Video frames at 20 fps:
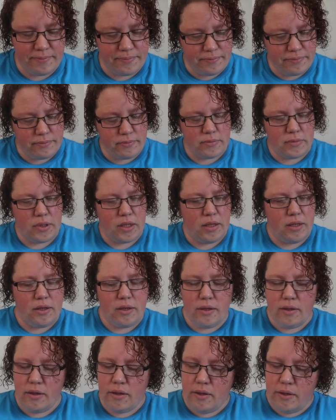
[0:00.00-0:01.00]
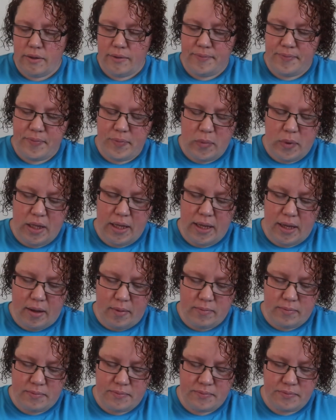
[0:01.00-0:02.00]
Hmm.
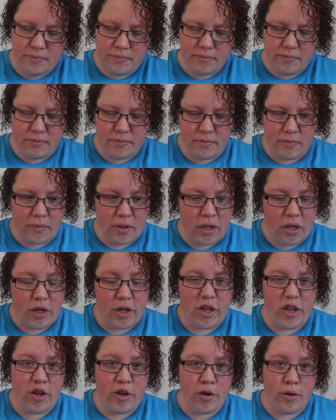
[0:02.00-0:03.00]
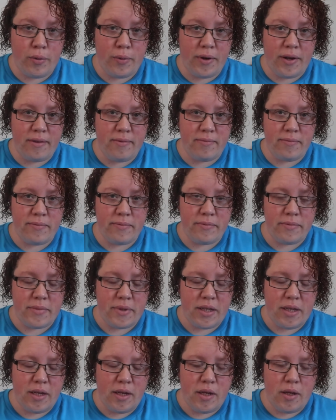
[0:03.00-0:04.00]
Yeah. You know what?
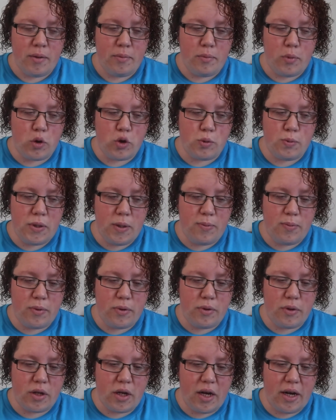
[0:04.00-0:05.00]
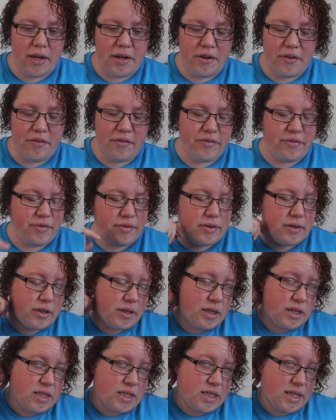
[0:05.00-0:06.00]
Most people kind of
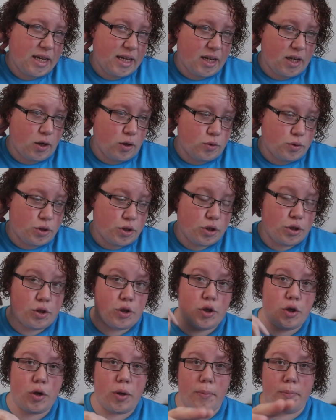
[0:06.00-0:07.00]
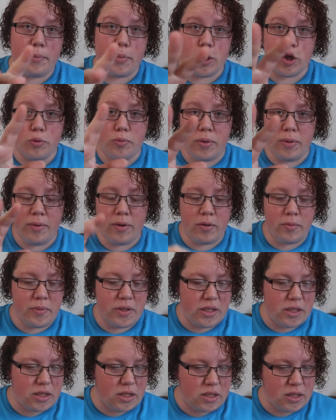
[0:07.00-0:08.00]
take out their blurpy
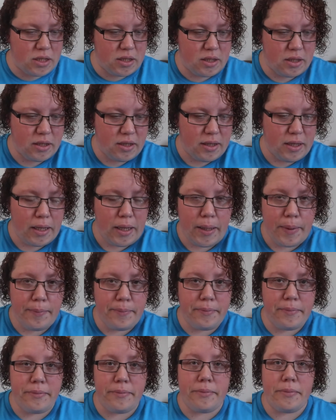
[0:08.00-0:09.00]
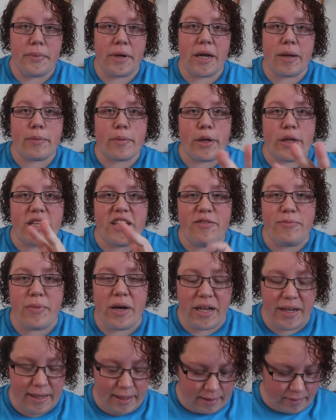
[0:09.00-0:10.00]
moments, but I'm going to leave
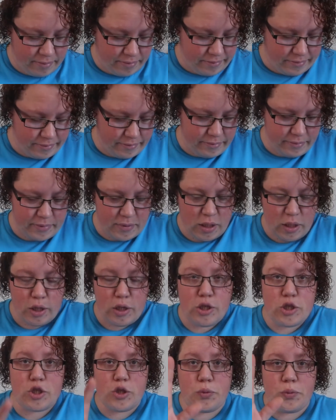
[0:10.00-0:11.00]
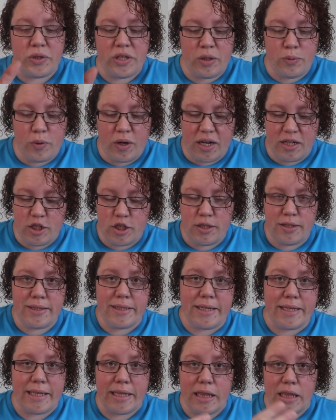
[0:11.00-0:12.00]
mine in. So when you're watching,
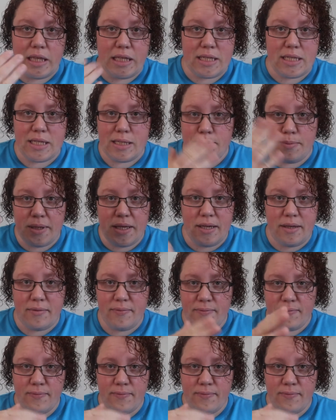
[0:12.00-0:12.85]
this is me.